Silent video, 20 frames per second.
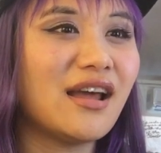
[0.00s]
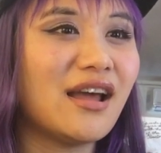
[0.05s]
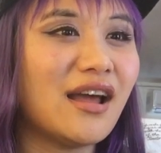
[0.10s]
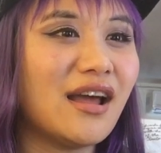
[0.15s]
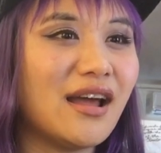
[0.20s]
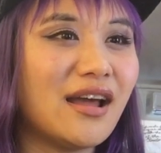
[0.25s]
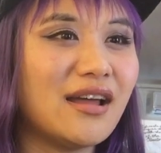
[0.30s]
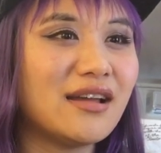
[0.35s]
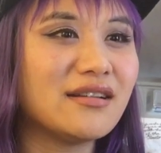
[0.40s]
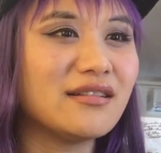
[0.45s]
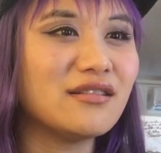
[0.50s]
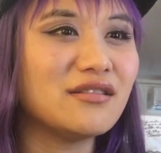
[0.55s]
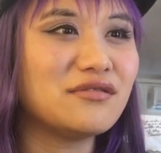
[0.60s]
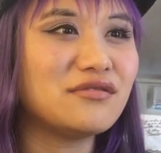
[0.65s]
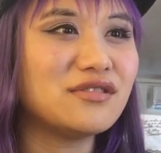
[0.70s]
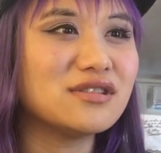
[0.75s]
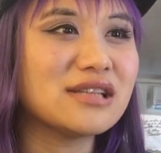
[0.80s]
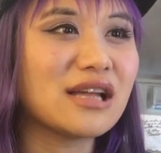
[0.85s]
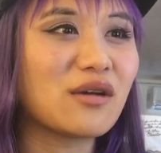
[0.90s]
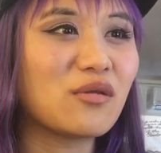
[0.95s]
And
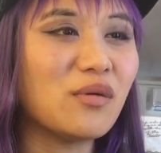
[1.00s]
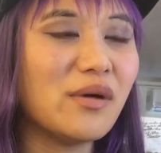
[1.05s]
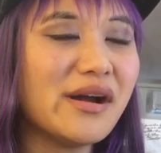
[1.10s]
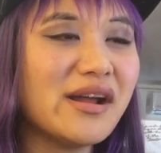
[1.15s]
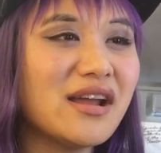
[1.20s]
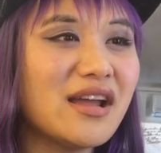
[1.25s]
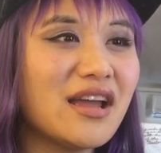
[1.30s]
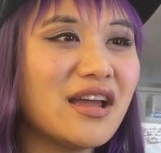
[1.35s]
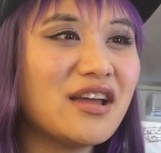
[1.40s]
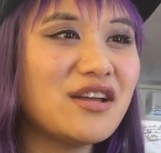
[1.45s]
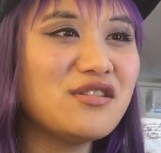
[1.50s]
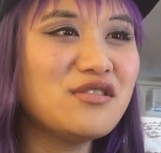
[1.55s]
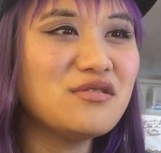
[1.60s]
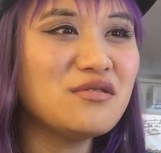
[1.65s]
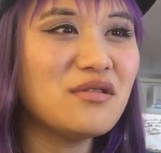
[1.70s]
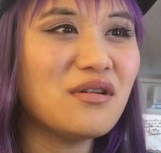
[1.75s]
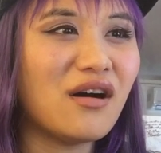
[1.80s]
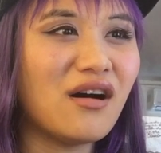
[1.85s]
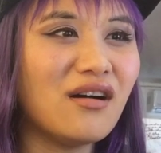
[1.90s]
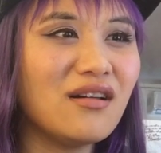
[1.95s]
Luffy's like, what? He
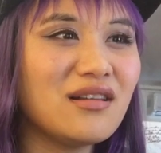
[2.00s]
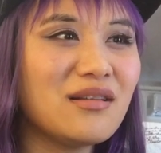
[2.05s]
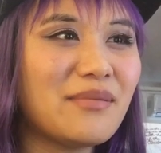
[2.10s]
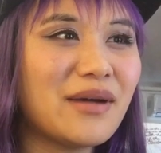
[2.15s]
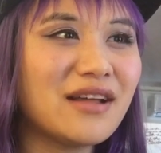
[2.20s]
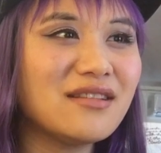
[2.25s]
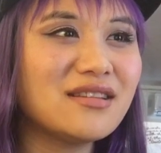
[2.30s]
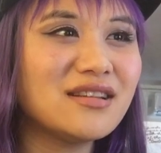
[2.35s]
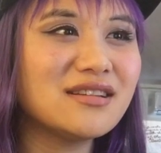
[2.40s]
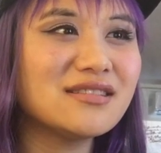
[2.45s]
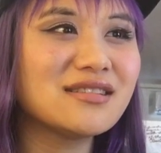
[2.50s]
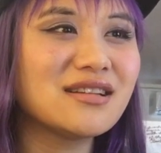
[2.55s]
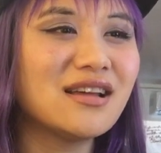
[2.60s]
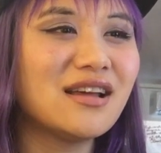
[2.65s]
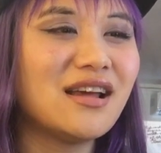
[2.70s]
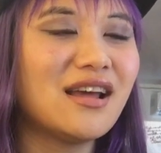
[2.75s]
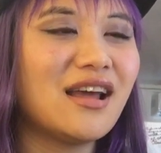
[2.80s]
knew all about this?